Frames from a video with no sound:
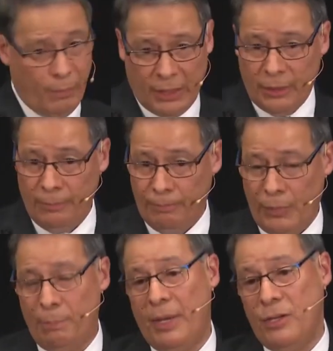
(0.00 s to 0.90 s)
but the,
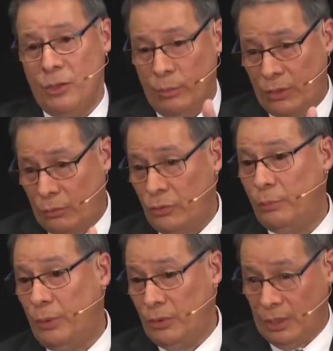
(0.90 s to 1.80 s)
the patient was
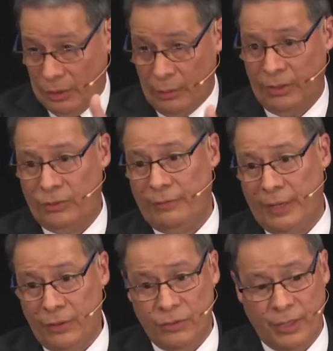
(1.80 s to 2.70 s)
responding, it was
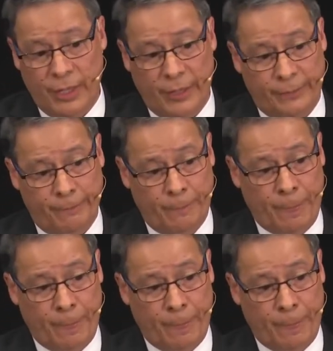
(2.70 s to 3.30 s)
differentiating.